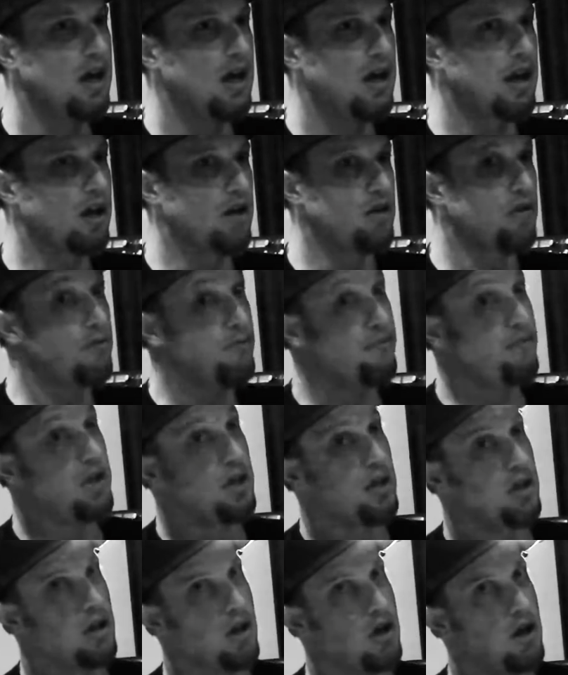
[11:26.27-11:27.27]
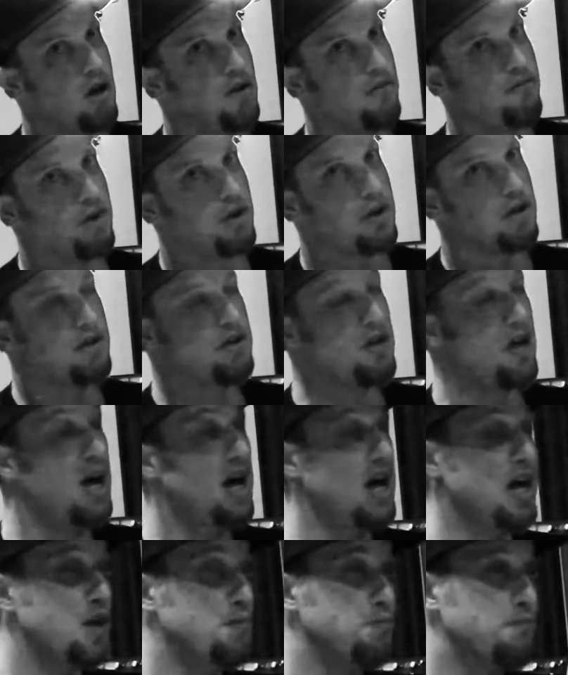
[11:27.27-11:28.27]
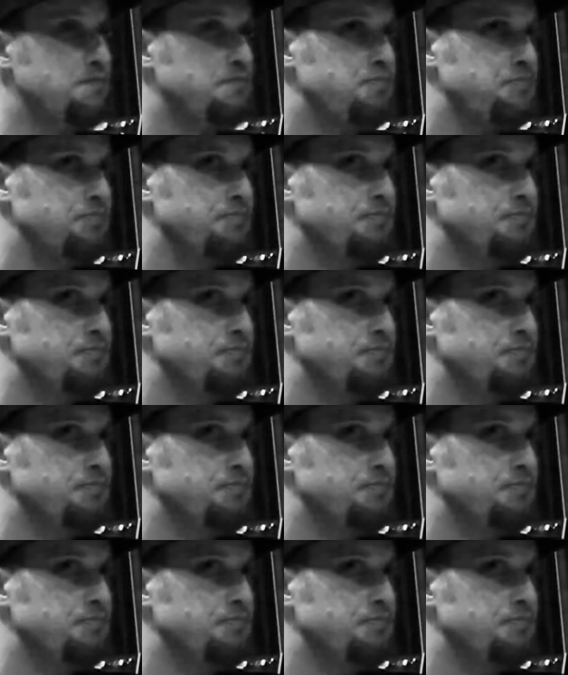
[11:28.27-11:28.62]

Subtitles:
And I do feel over time